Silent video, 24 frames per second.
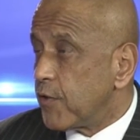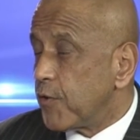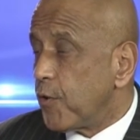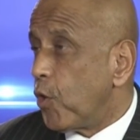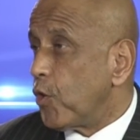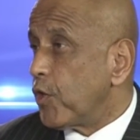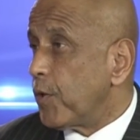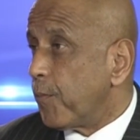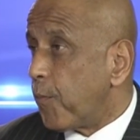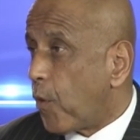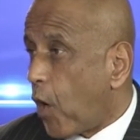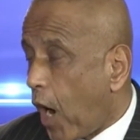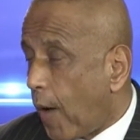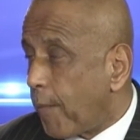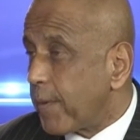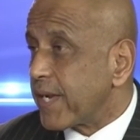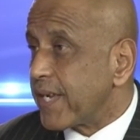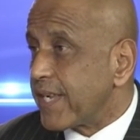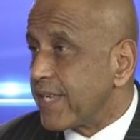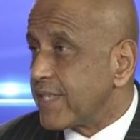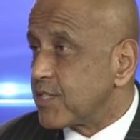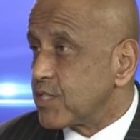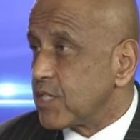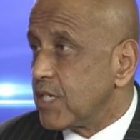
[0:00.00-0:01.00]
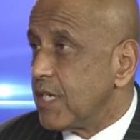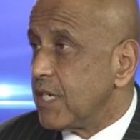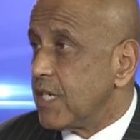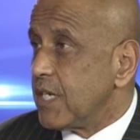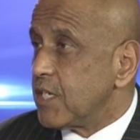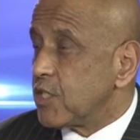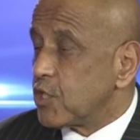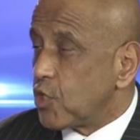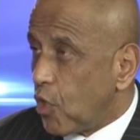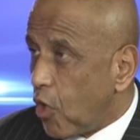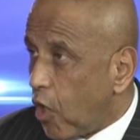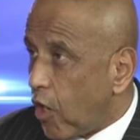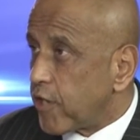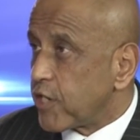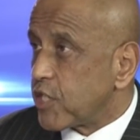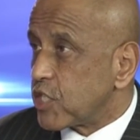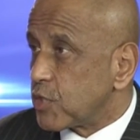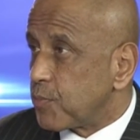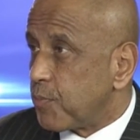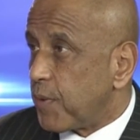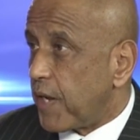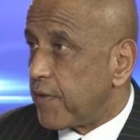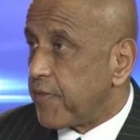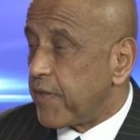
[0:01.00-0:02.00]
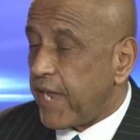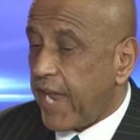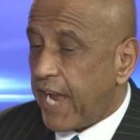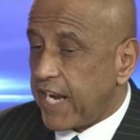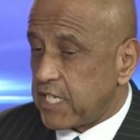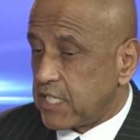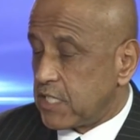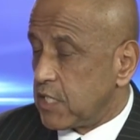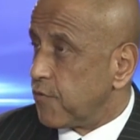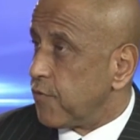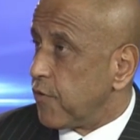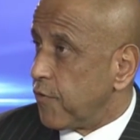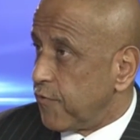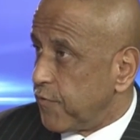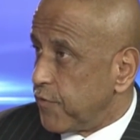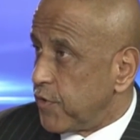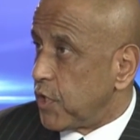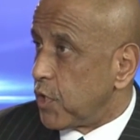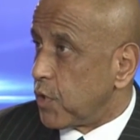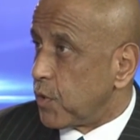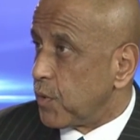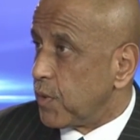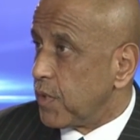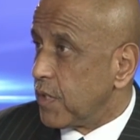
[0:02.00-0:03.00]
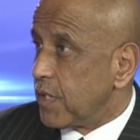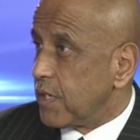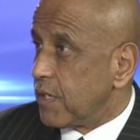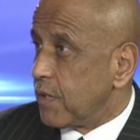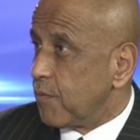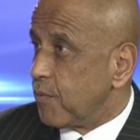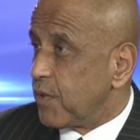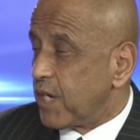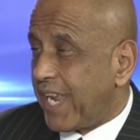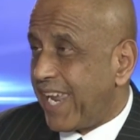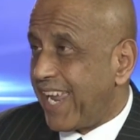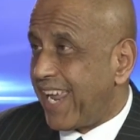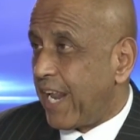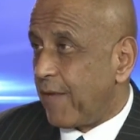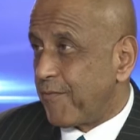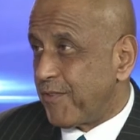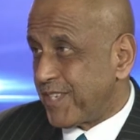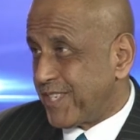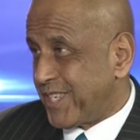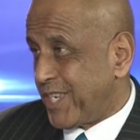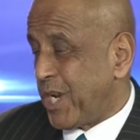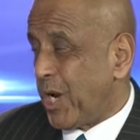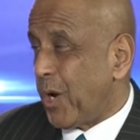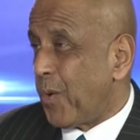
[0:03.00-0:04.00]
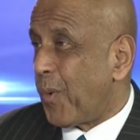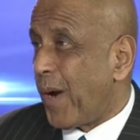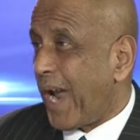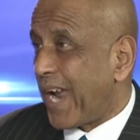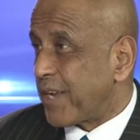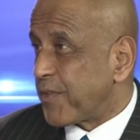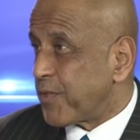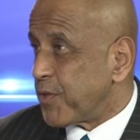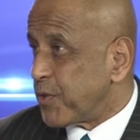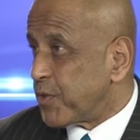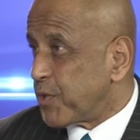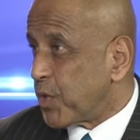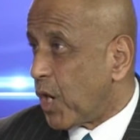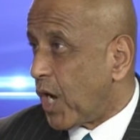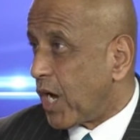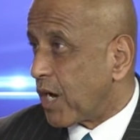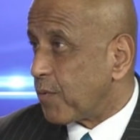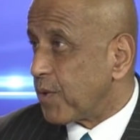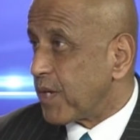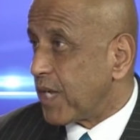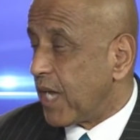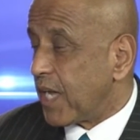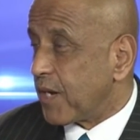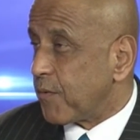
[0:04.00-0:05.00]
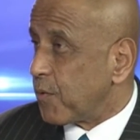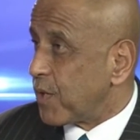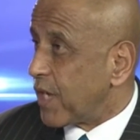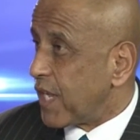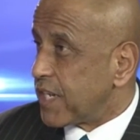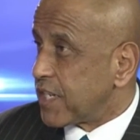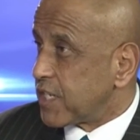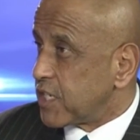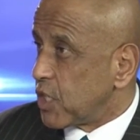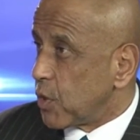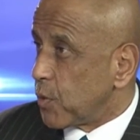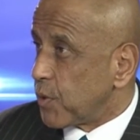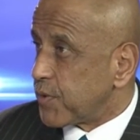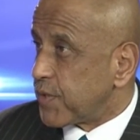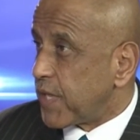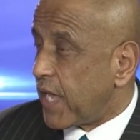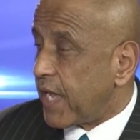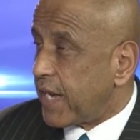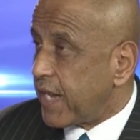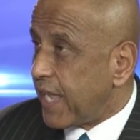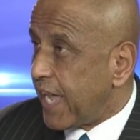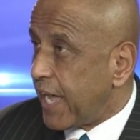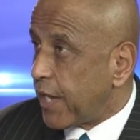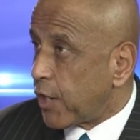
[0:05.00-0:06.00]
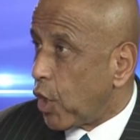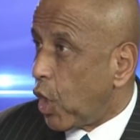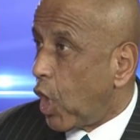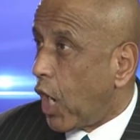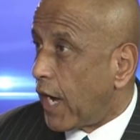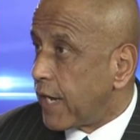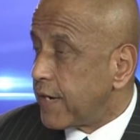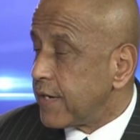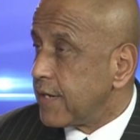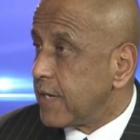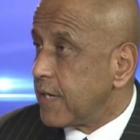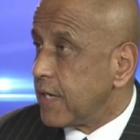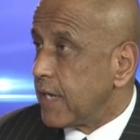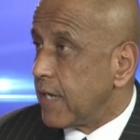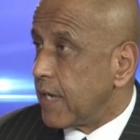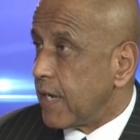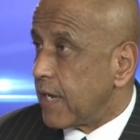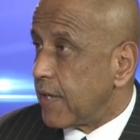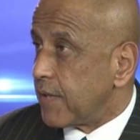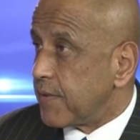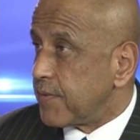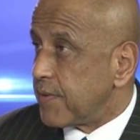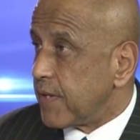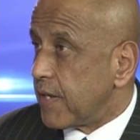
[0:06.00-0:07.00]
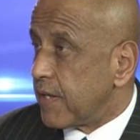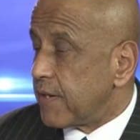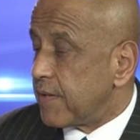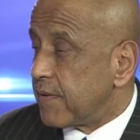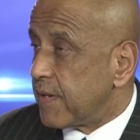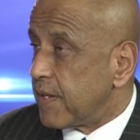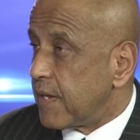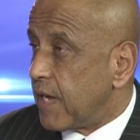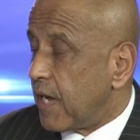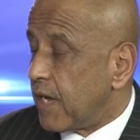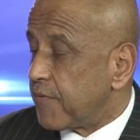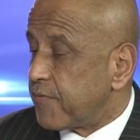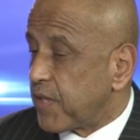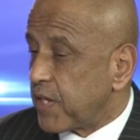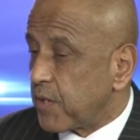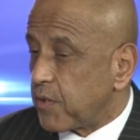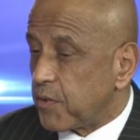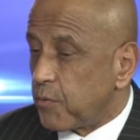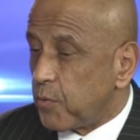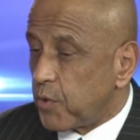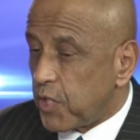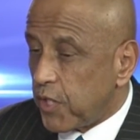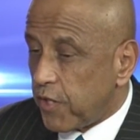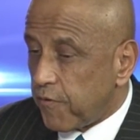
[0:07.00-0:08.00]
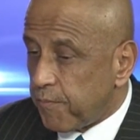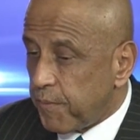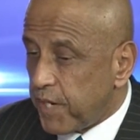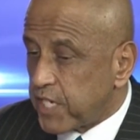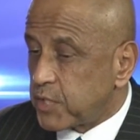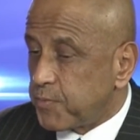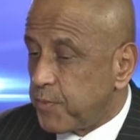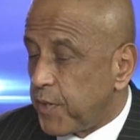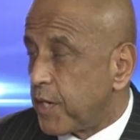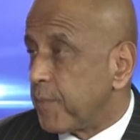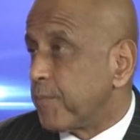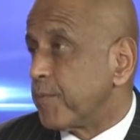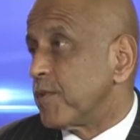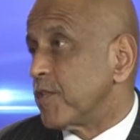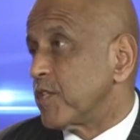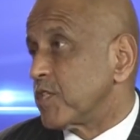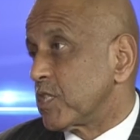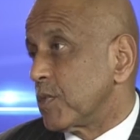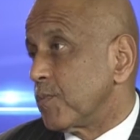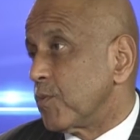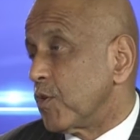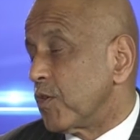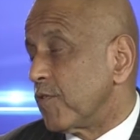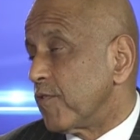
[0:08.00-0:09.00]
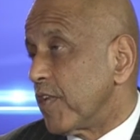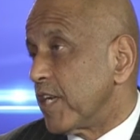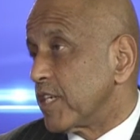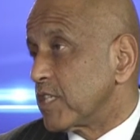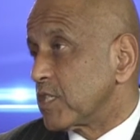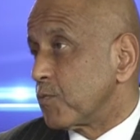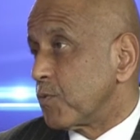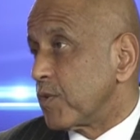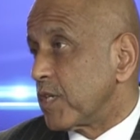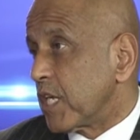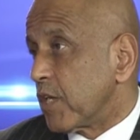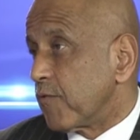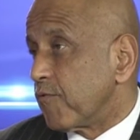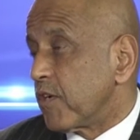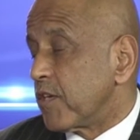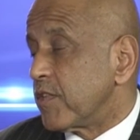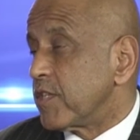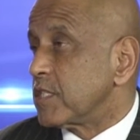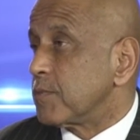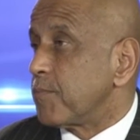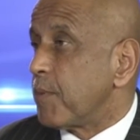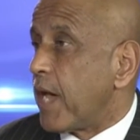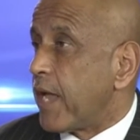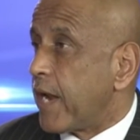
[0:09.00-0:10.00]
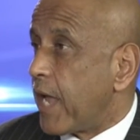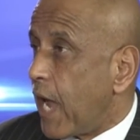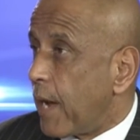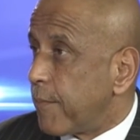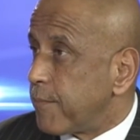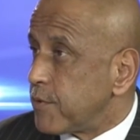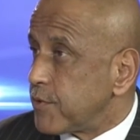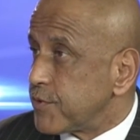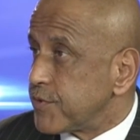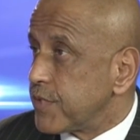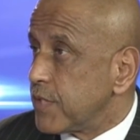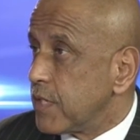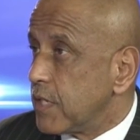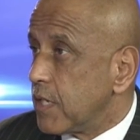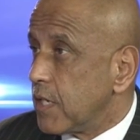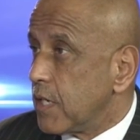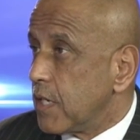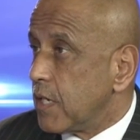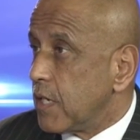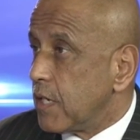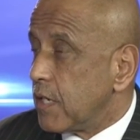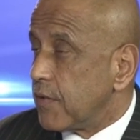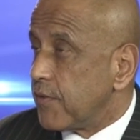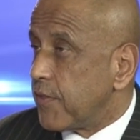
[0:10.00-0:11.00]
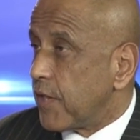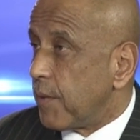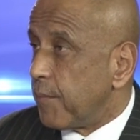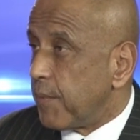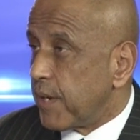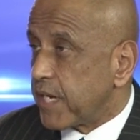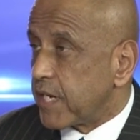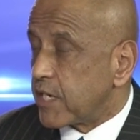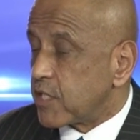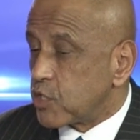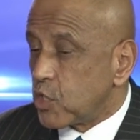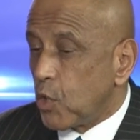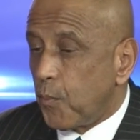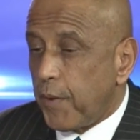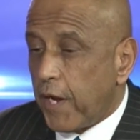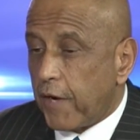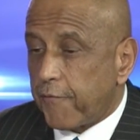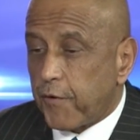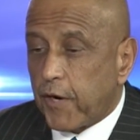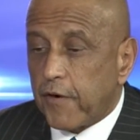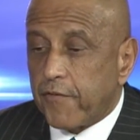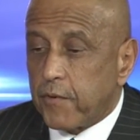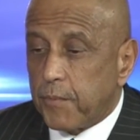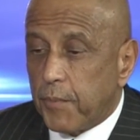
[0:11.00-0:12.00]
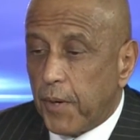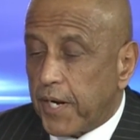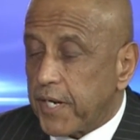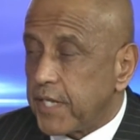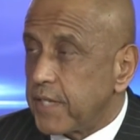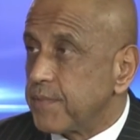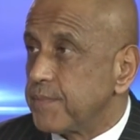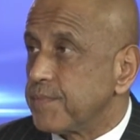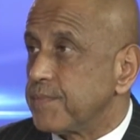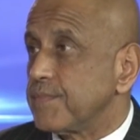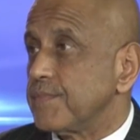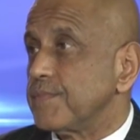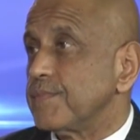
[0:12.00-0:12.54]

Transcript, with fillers: The whole department gets tarnished by the acts of a few. We can't have the tail wagging the dog. We got we got to deal with that head on, and then I think we'll have much better police community relations when you get rid of these bad apples that Jim, are making it so bad for everybody.